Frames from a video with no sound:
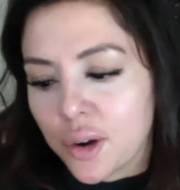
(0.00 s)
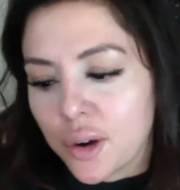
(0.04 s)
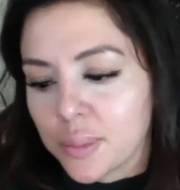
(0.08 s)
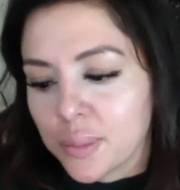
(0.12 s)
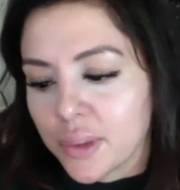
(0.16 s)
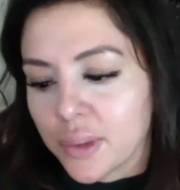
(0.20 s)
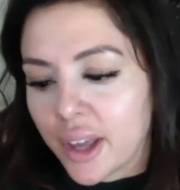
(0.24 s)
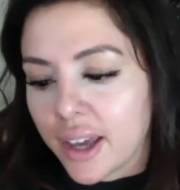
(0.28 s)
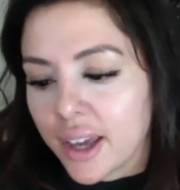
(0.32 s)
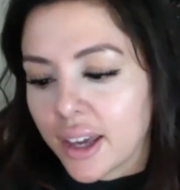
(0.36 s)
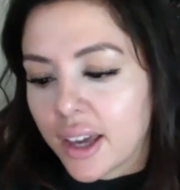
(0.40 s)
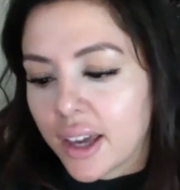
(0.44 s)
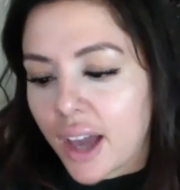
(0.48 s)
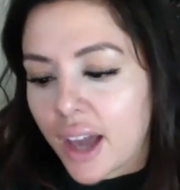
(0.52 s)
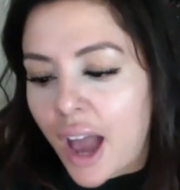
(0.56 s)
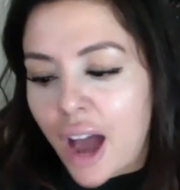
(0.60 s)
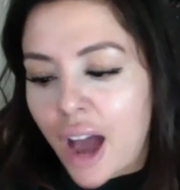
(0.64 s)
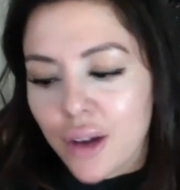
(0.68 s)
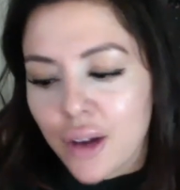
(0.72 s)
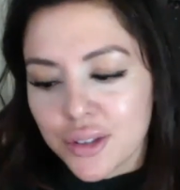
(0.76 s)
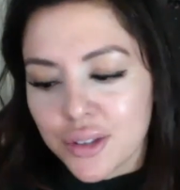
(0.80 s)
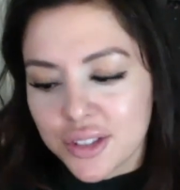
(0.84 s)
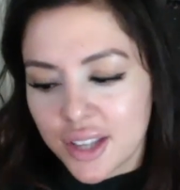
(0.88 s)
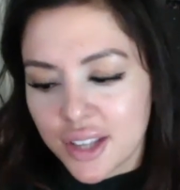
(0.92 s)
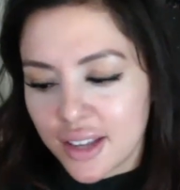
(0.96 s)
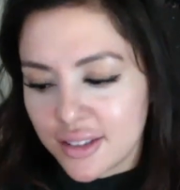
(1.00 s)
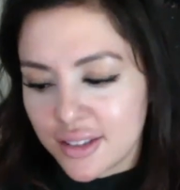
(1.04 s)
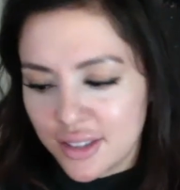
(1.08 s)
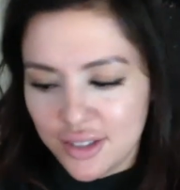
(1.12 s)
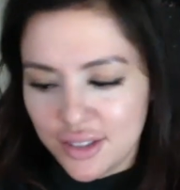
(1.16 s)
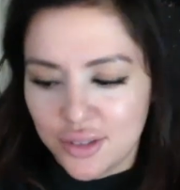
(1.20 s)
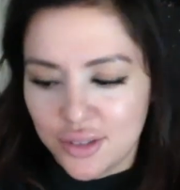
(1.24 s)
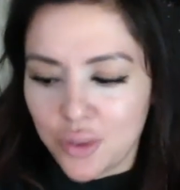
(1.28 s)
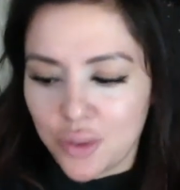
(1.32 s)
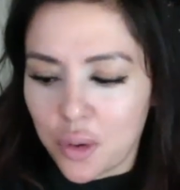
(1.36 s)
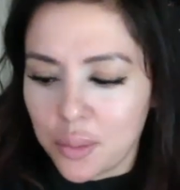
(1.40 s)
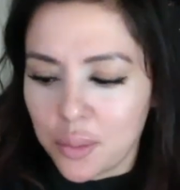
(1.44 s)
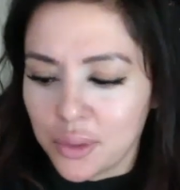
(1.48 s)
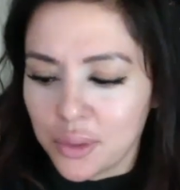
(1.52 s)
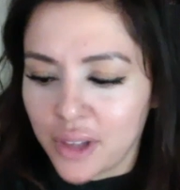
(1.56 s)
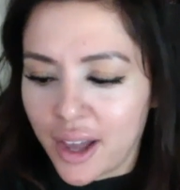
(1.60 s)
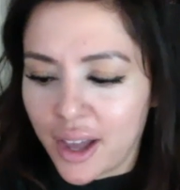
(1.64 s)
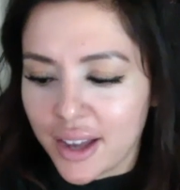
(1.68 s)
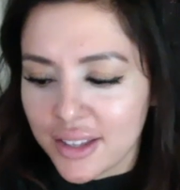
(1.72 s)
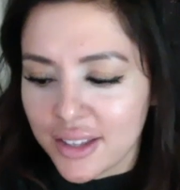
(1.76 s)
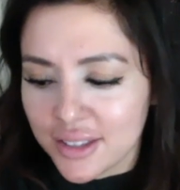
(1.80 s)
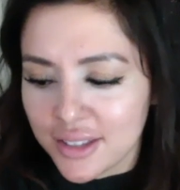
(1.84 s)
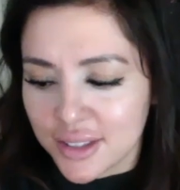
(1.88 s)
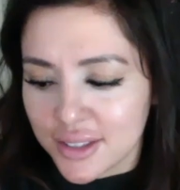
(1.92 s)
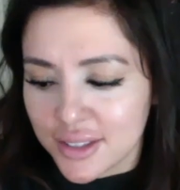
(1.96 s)
Like how sex is
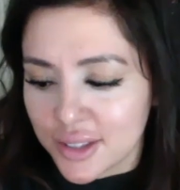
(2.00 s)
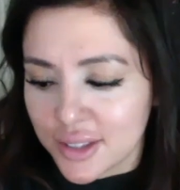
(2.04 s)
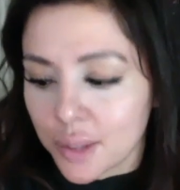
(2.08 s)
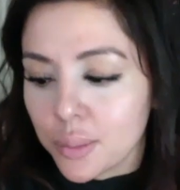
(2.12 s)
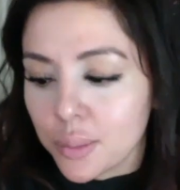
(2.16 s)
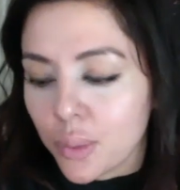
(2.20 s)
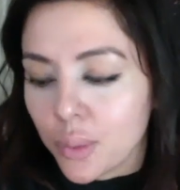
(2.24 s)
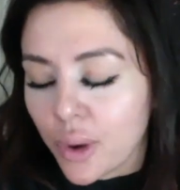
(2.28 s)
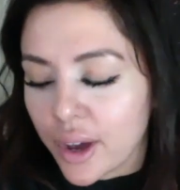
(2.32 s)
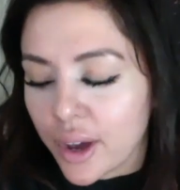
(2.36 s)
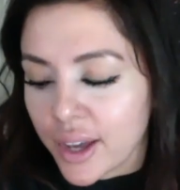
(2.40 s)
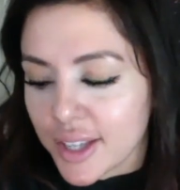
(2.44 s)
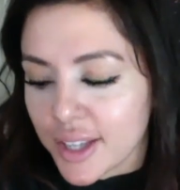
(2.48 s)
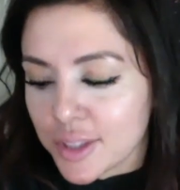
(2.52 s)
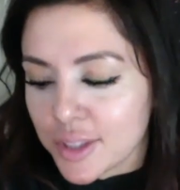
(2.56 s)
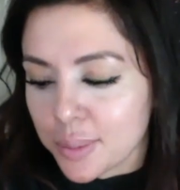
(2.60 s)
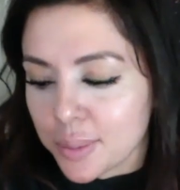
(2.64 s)
normalized in some ways,